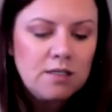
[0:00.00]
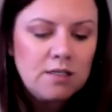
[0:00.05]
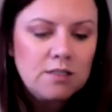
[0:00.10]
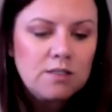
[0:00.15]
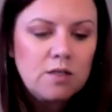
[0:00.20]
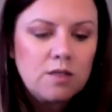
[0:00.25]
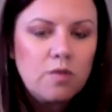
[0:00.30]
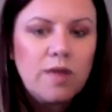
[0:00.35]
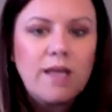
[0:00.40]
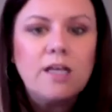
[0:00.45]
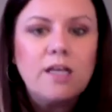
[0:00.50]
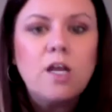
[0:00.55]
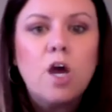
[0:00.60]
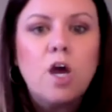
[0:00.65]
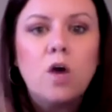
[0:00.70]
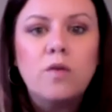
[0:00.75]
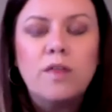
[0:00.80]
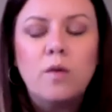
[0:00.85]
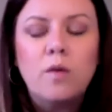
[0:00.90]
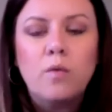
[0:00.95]
So they
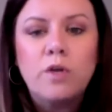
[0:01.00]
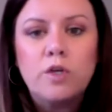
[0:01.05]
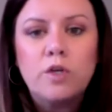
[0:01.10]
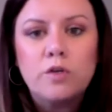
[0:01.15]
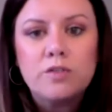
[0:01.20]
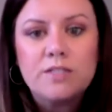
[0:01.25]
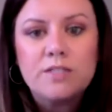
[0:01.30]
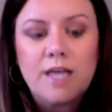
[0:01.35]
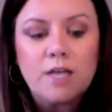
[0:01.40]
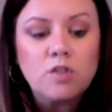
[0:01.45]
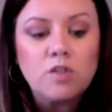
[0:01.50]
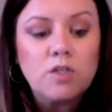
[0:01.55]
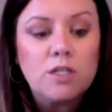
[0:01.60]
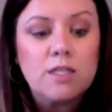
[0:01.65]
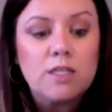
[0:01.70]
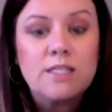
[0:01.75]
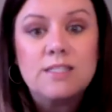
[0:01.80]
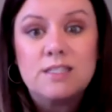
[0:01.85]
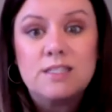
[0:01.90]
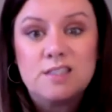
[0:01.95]
know that when you're scheduling
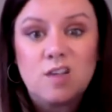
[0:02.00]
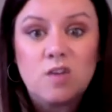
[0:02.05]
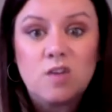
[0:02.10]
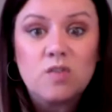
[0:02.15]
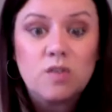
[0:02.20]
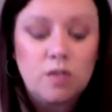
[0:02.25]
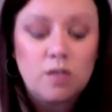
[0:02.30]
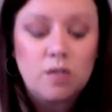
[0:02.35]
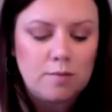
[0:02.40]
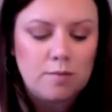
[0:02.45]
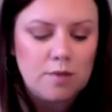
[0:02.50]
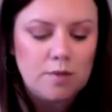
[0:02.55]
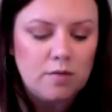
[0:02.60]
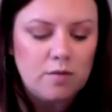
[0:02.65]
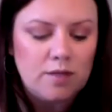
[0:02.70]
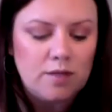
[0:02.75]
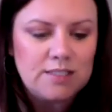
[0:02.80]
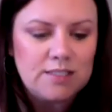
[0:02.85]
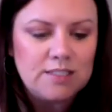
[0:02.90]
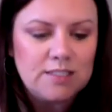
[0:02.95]
this, it's also going to be their
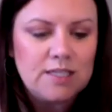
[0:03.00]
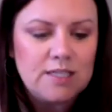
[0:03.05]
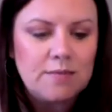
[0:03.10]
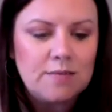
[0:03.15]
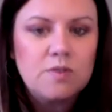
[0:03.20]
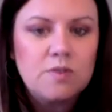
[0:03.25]
lesson time.